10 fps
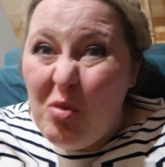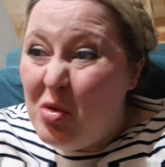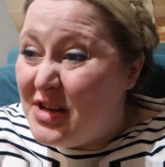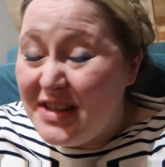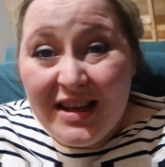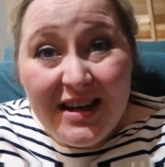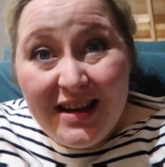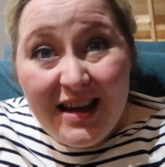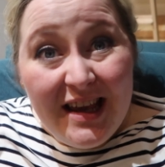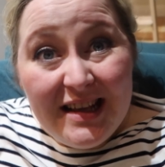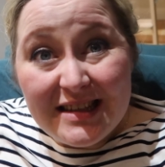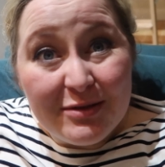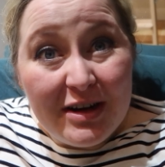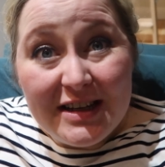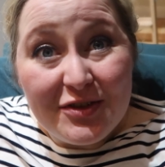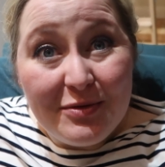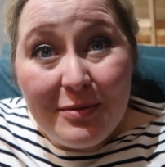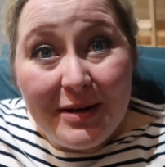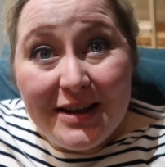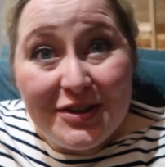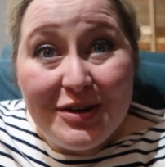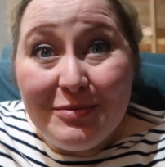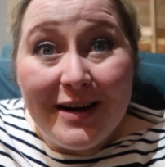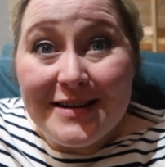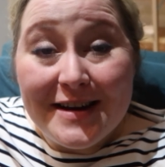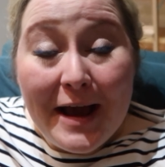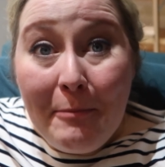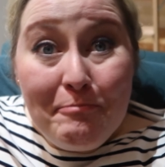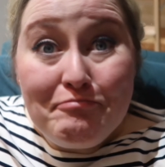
We're just gonna eat some ice cream and play Tomb Raider now.